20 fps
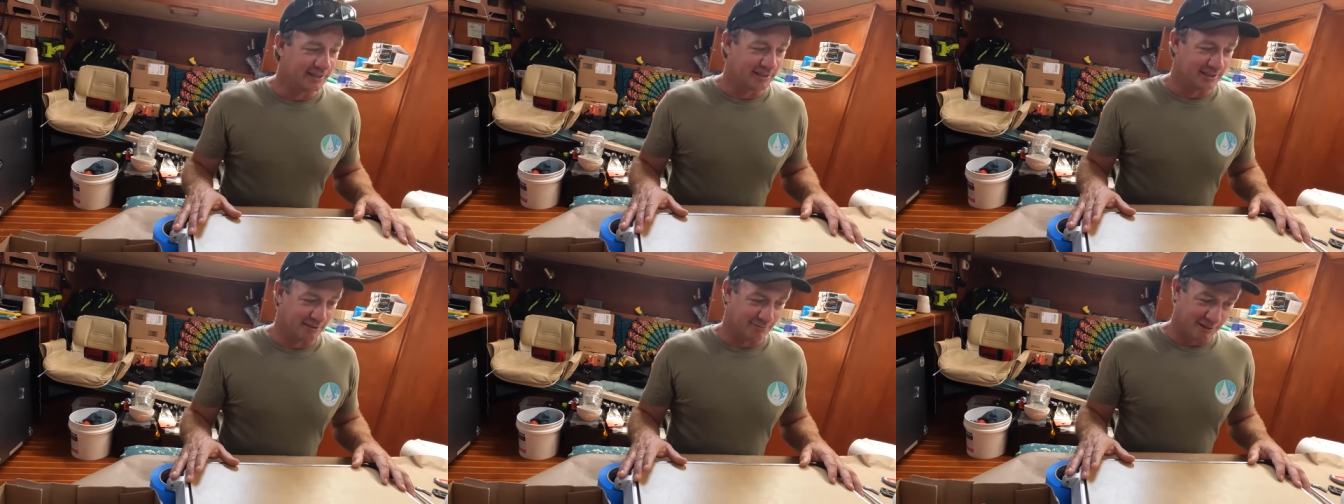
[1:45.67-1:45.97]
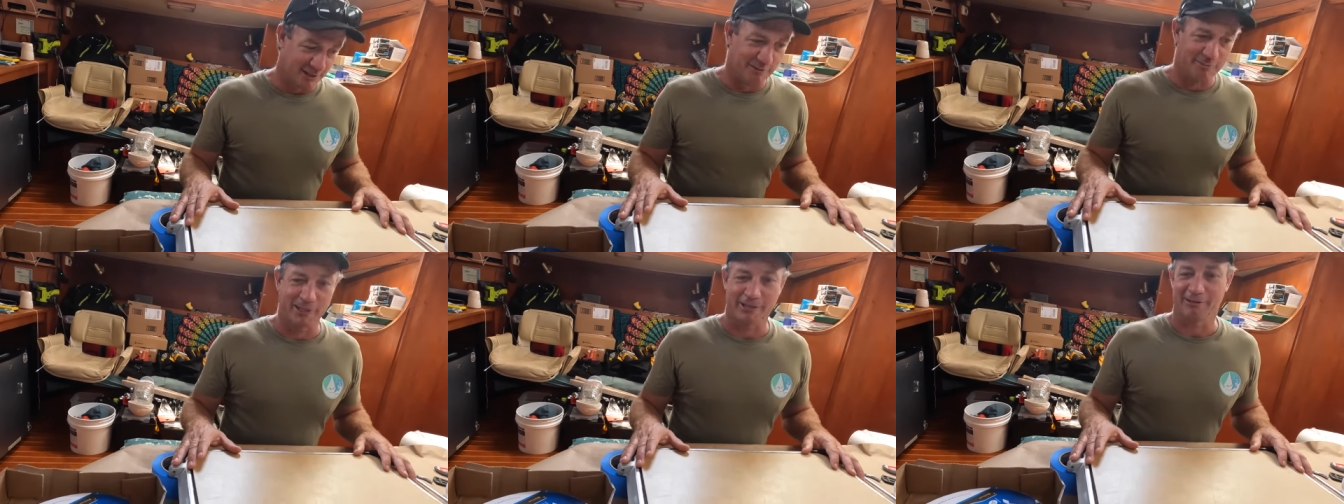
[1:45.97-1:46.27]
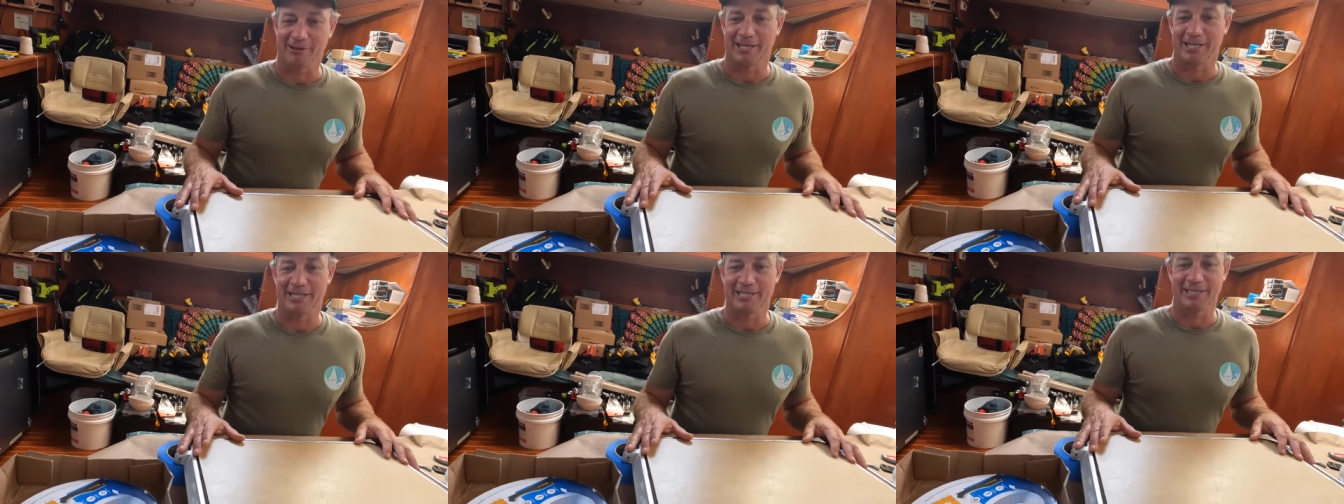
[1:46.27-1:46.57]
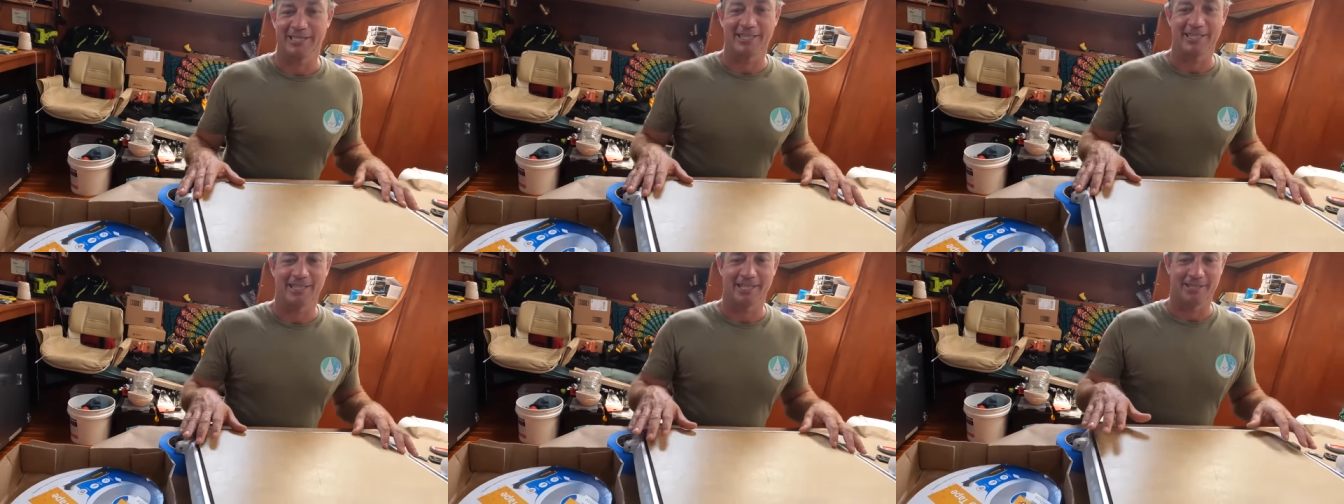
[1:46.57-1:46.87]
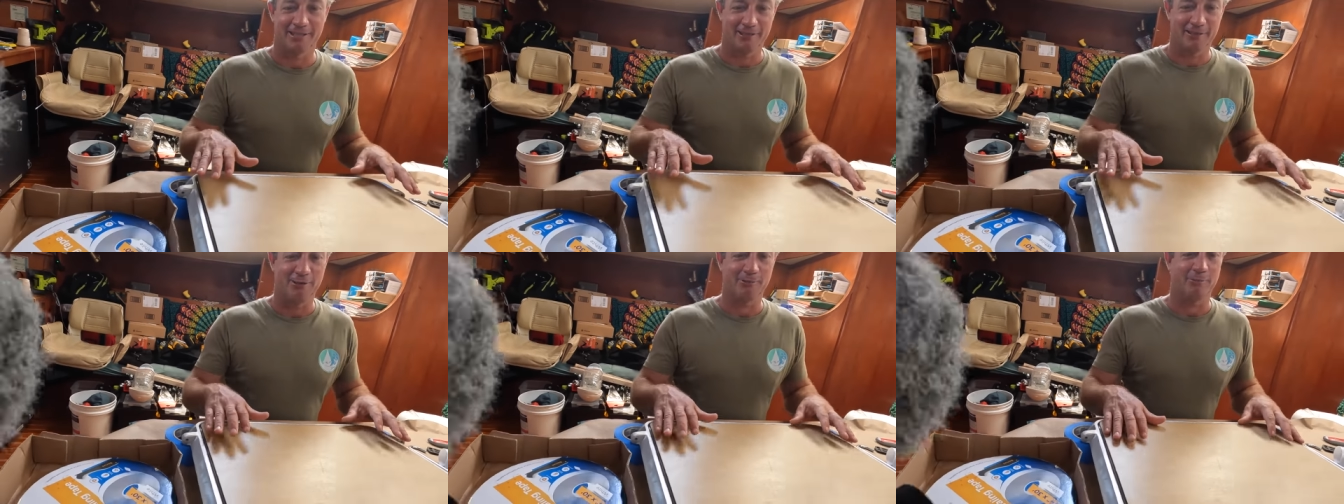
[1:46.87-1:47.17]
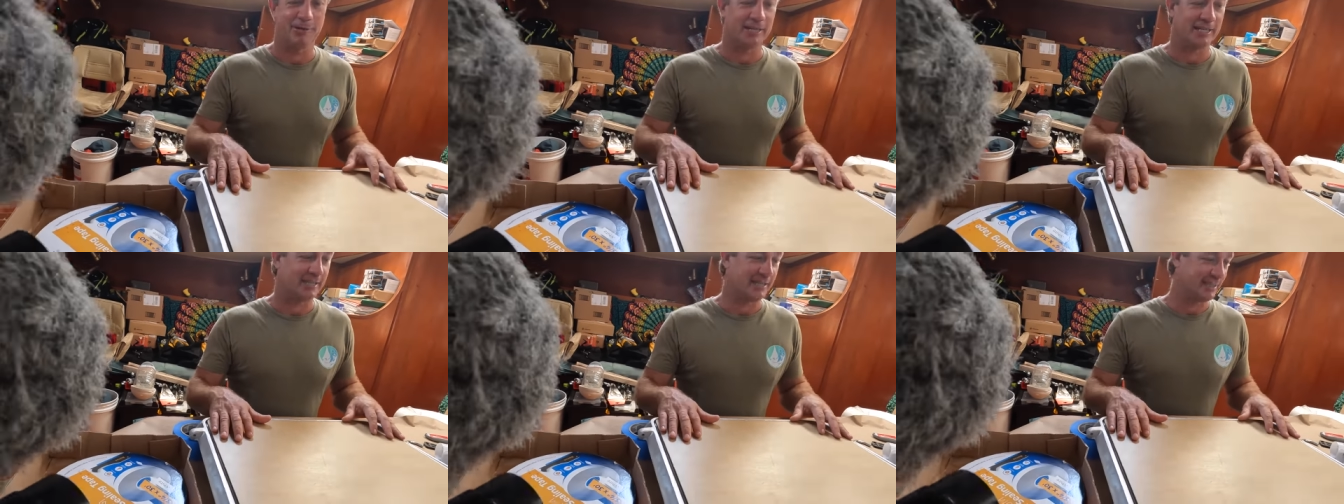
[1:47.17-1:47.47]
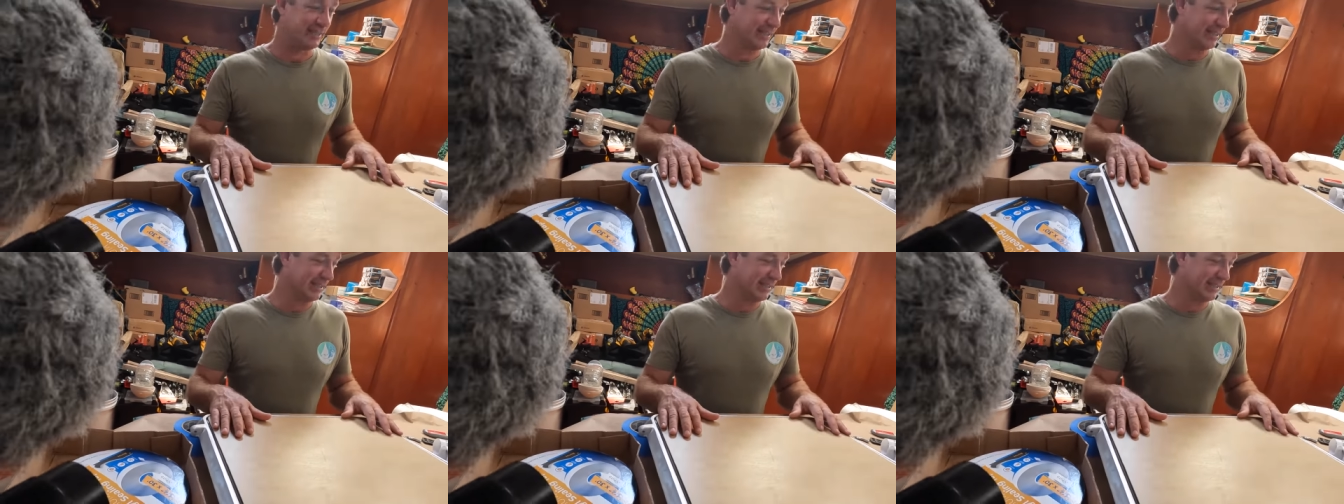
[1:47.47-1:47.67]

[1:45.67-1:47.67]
So we're gonna be crazy and not paint